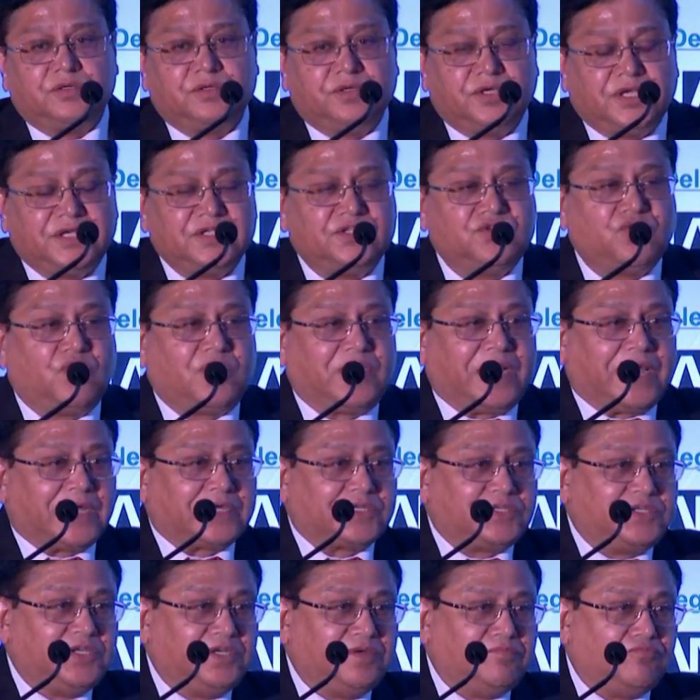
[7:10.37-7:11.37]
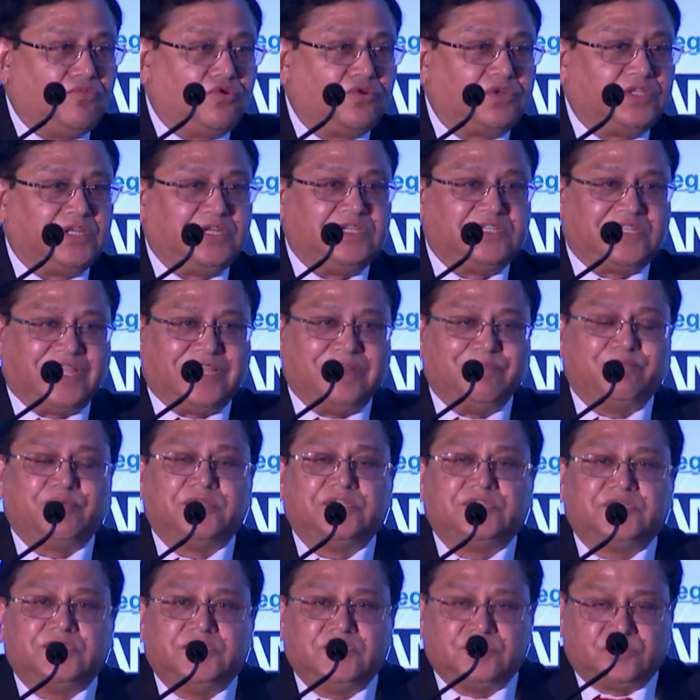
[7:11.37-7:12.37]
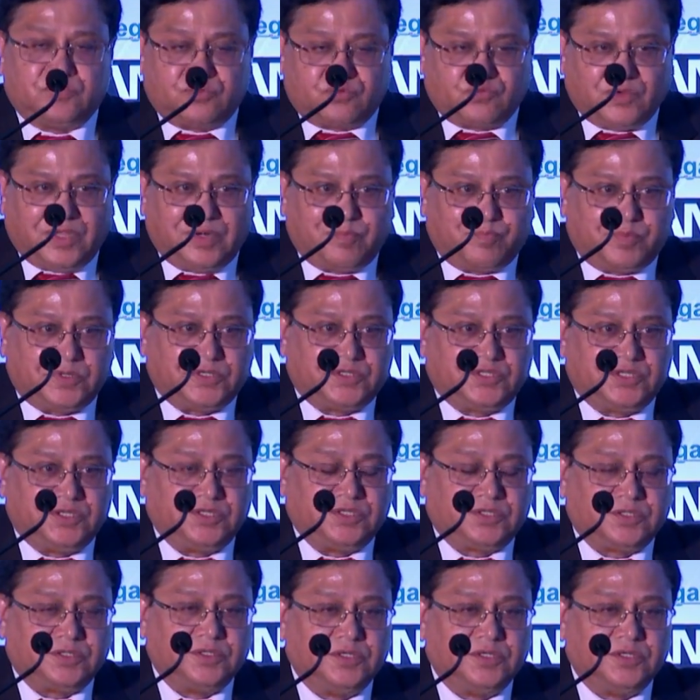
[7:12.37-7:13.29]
does not exceed more than 10% to 12%.